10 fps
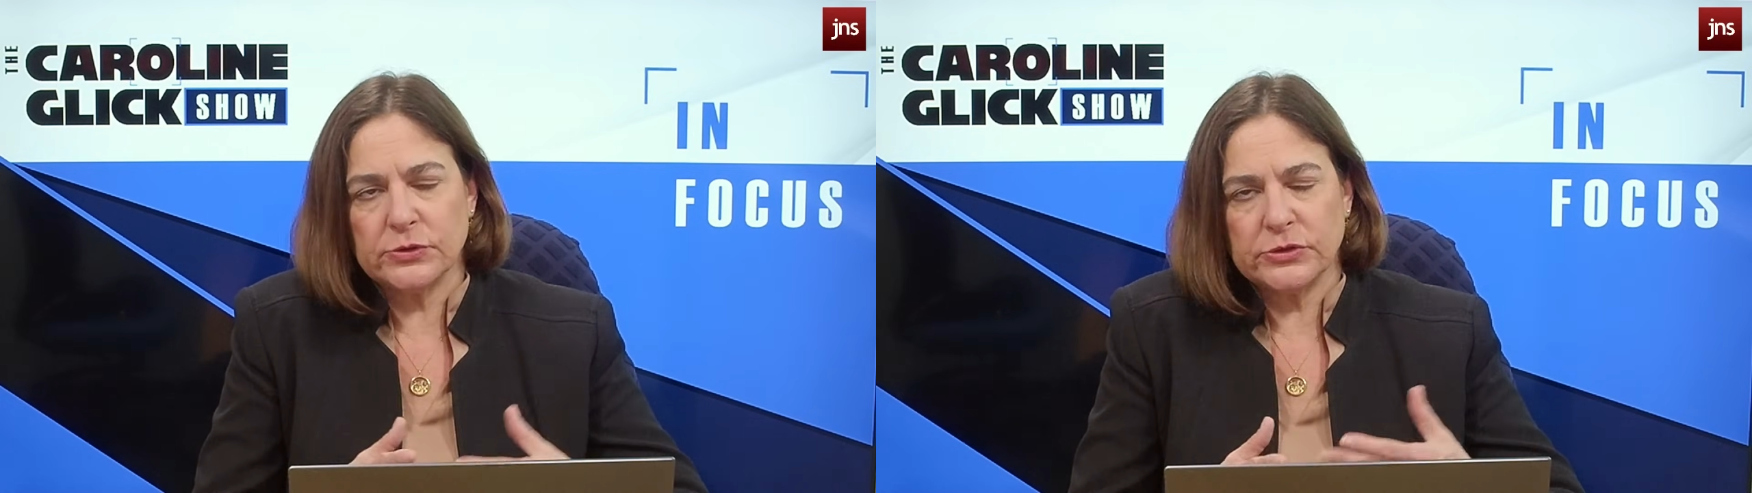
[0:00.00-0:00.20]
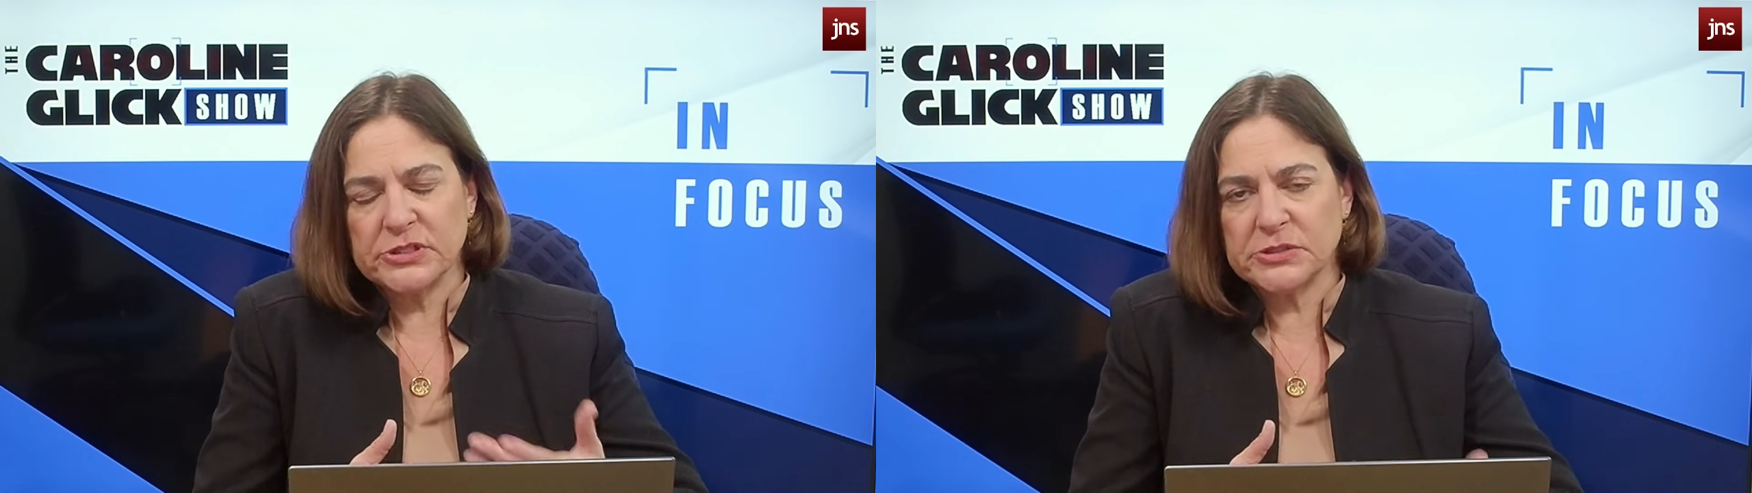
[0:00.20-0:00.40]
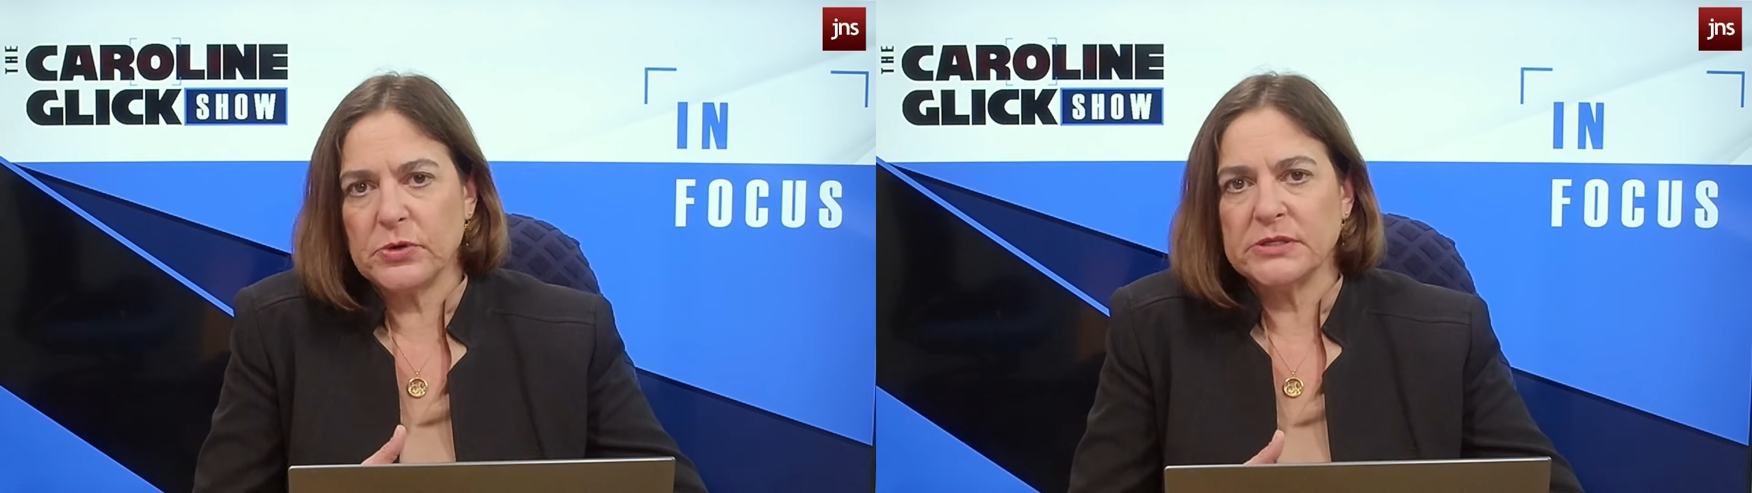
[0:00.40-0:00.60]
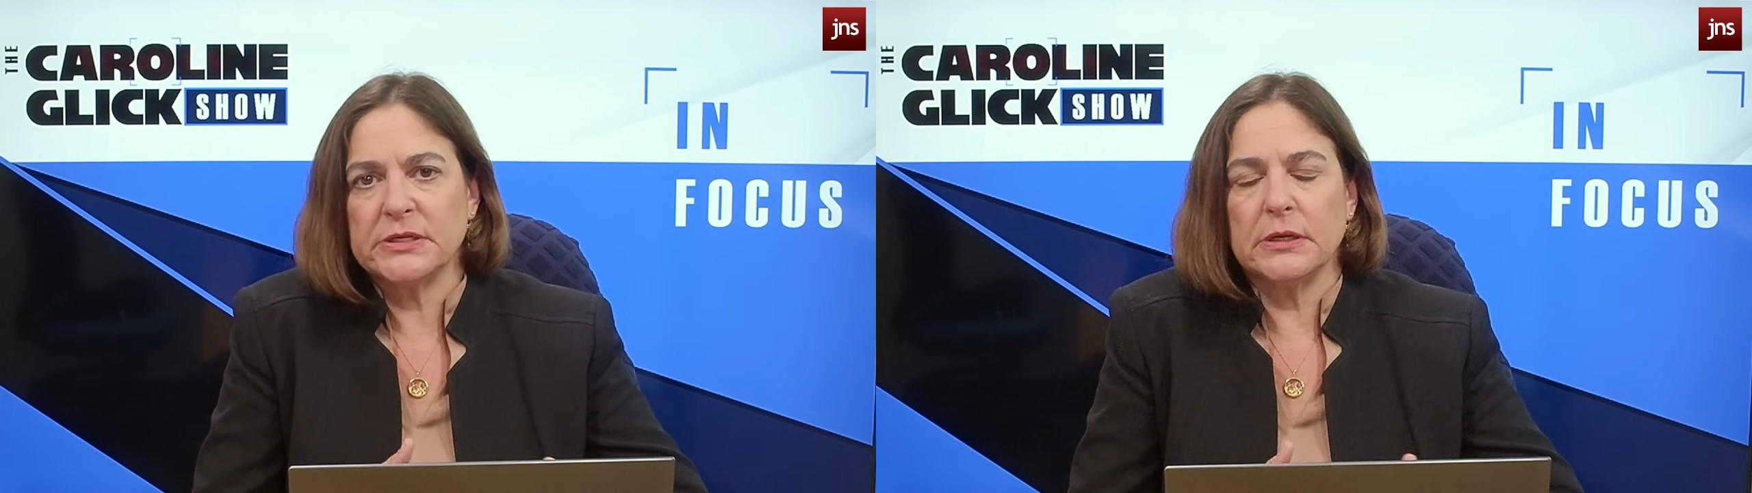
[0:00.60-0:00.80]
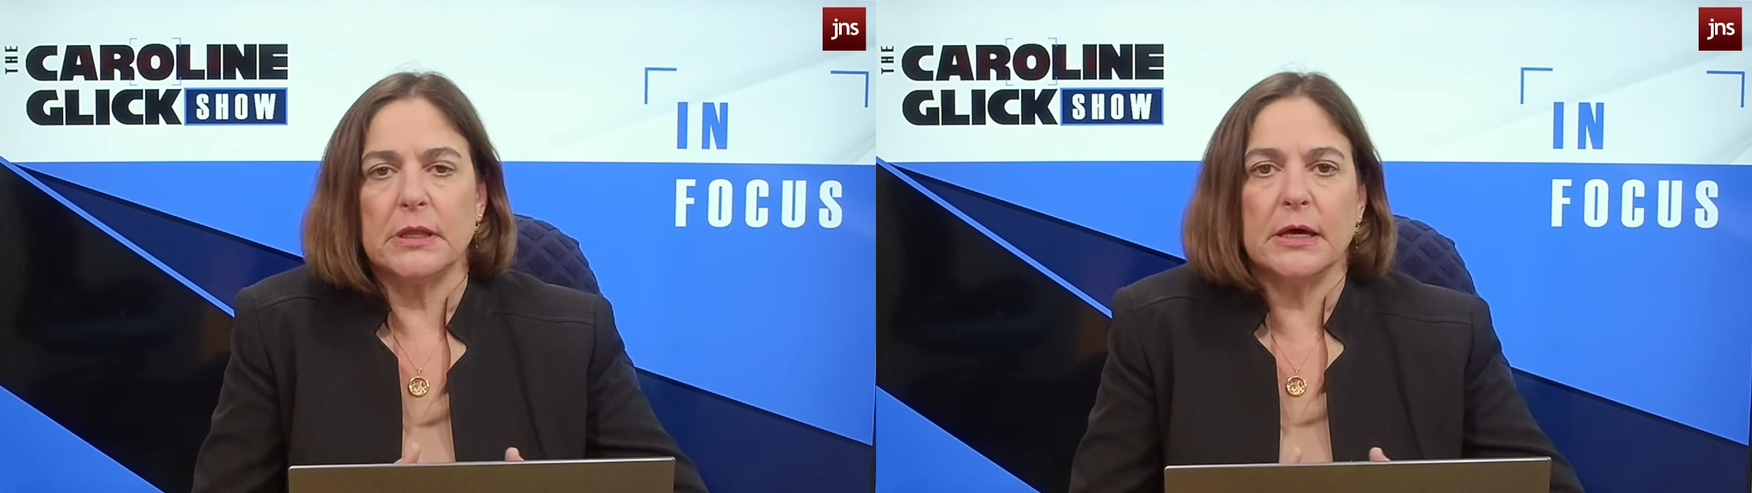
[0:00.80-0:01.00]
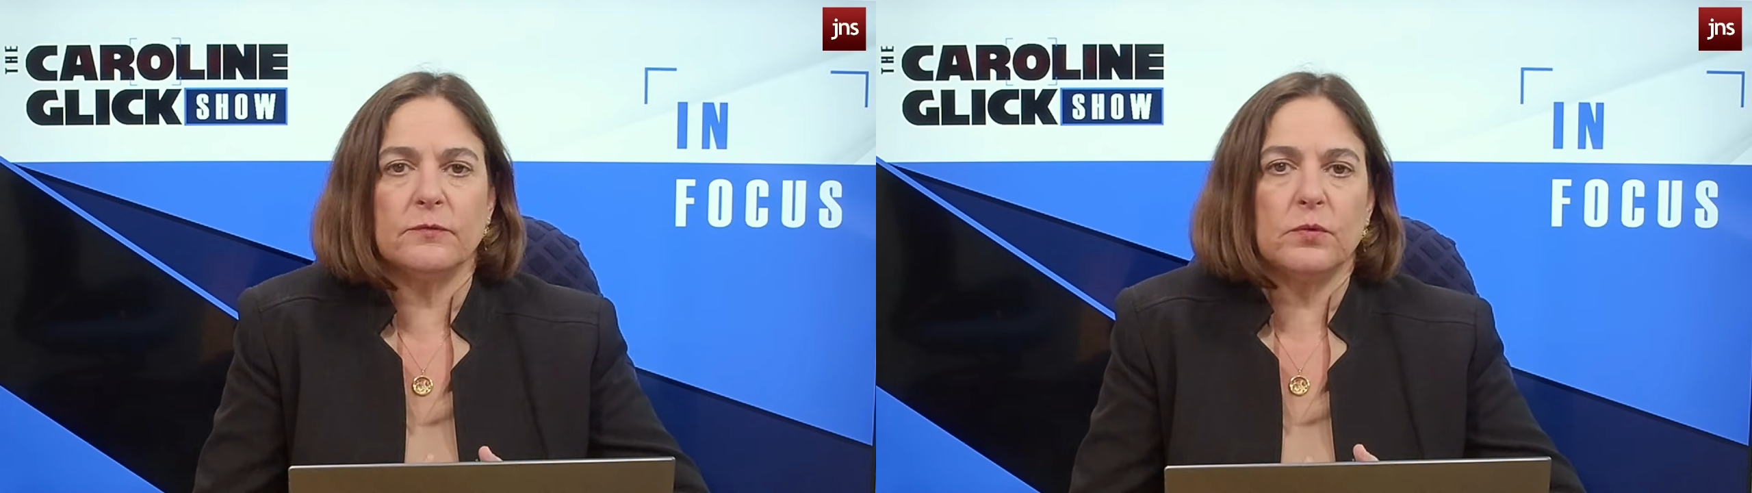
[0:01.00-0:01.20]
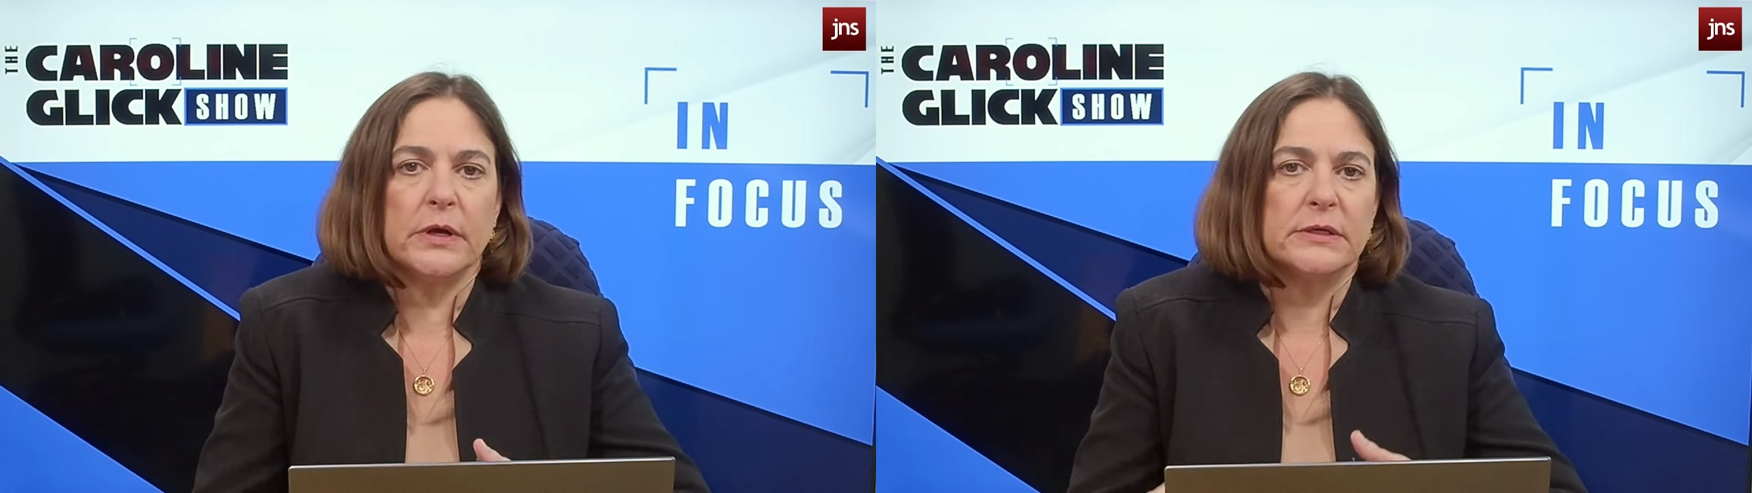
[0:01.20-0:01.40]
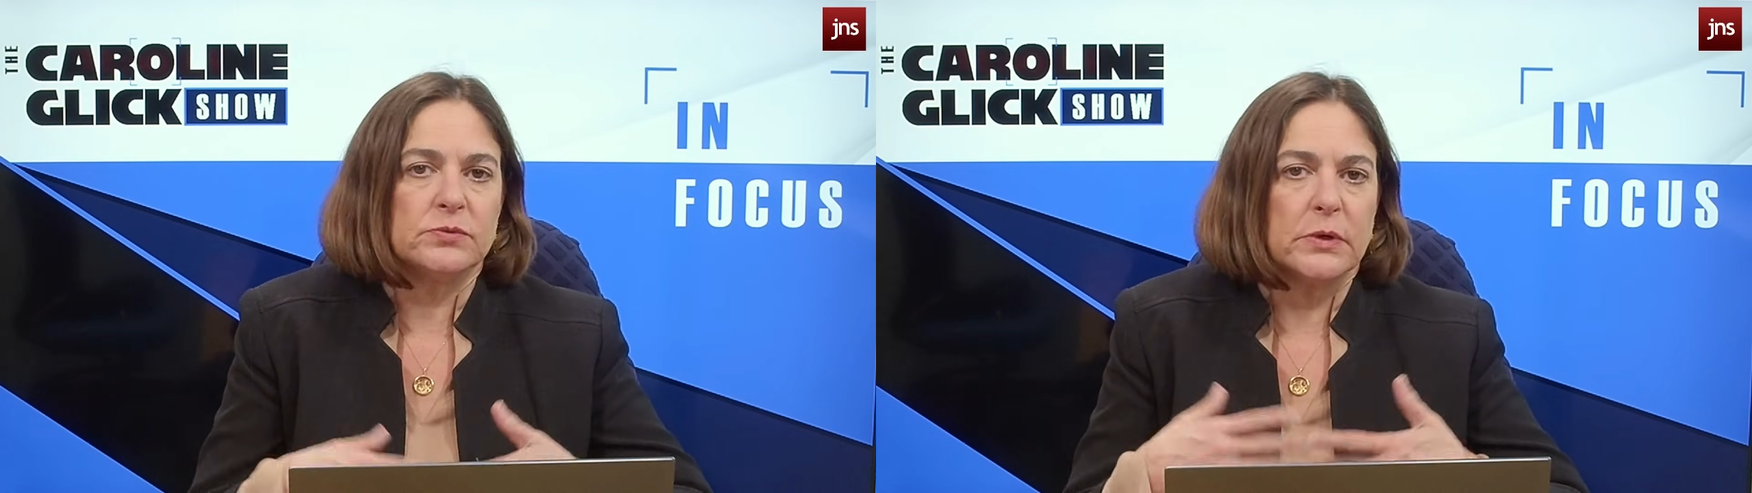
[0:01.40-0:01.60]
or it's expressed in a lot of ways.